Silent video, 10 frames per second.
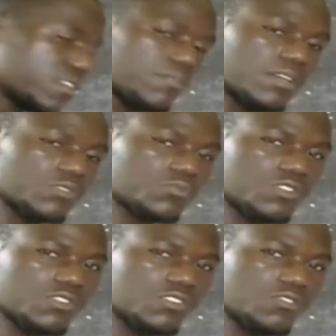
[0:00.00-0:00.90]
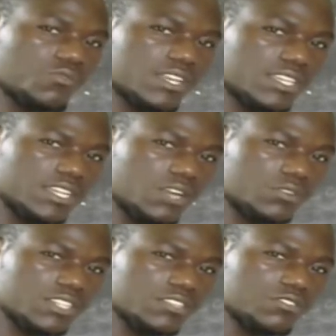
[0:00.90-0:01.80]
but when you're working out
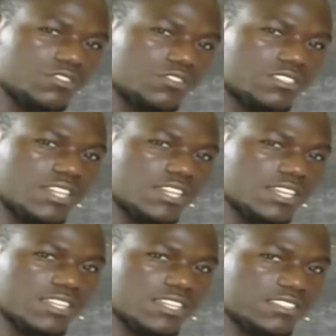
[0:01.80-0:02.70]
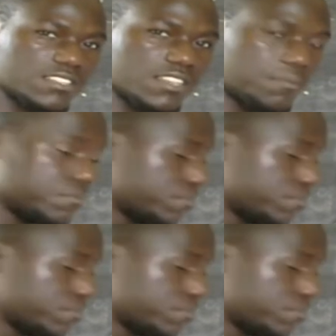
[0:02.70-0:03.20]
and you don't see that they are the same,